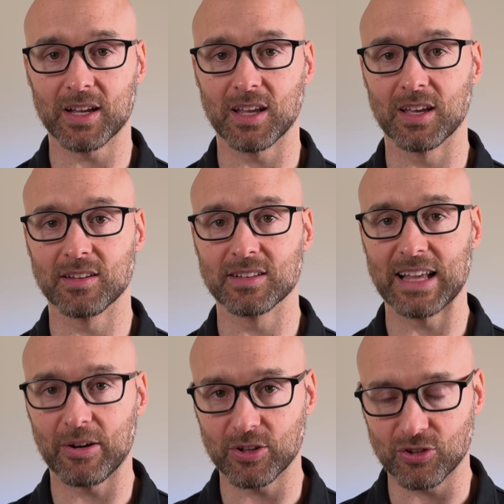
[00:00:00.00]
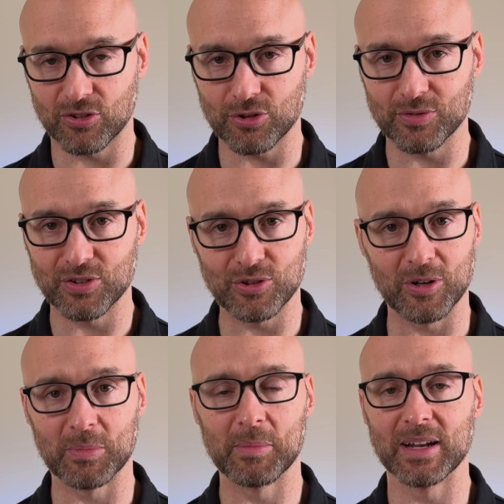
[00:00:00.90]
and allowed it to surface
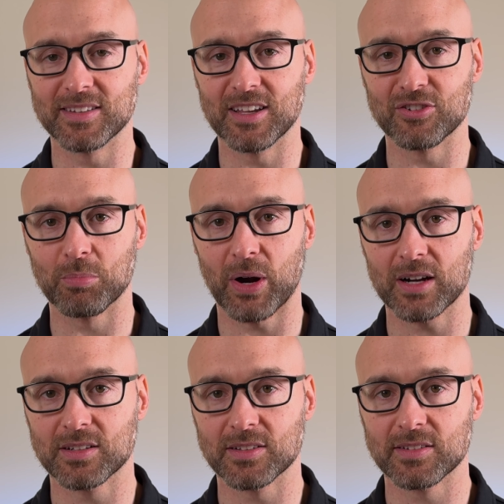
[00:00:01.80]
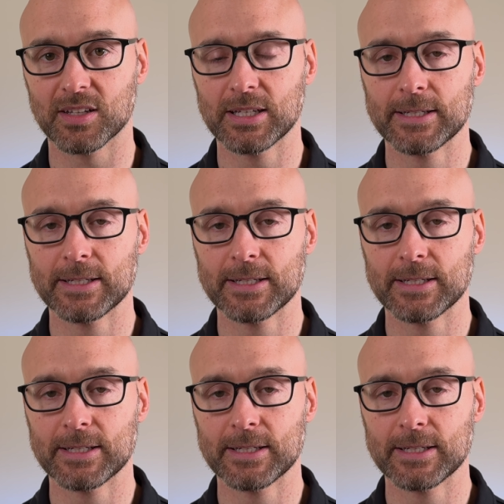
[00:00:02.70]
during my meditation practice,